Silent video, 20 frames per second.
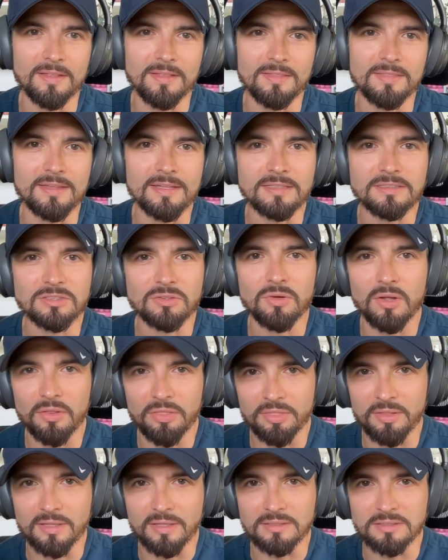These are all
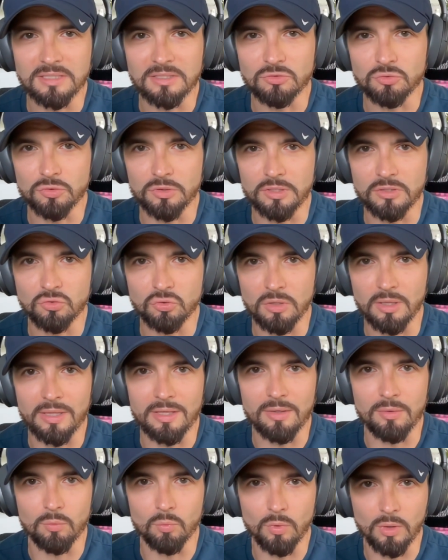things that
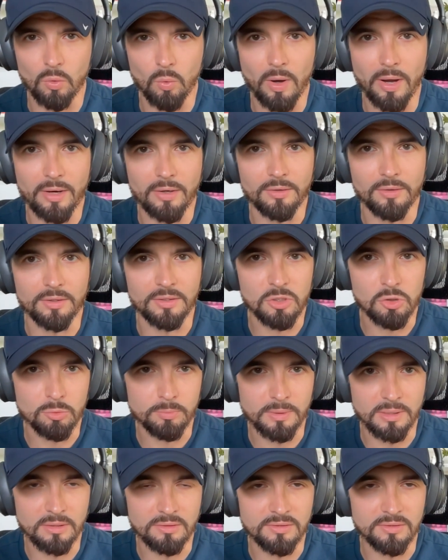traditionally required a
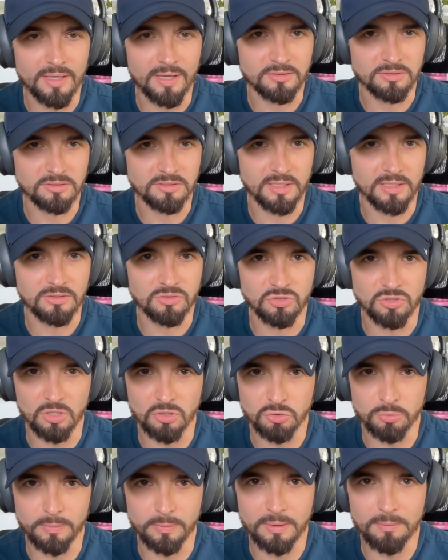human to exercise
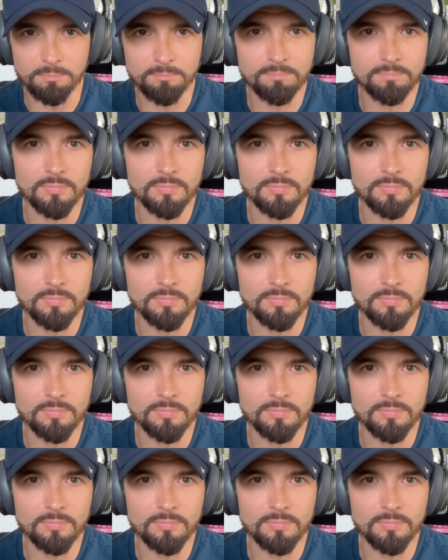judgment.